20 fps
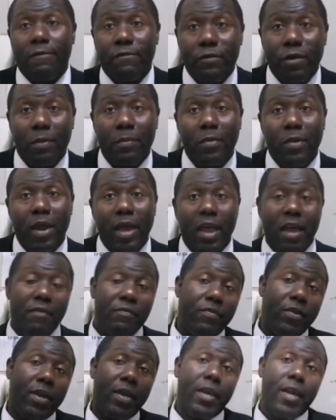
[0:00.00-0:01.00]
from
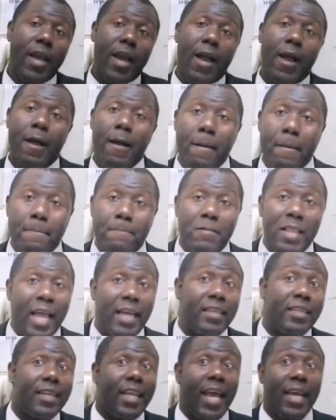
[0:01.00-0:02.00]
every
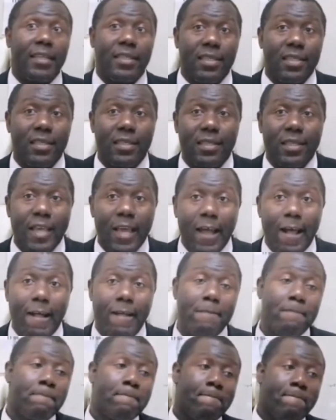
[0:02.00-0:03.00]
like the light is
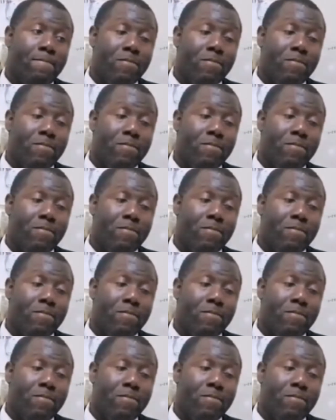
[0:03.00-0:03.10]
there,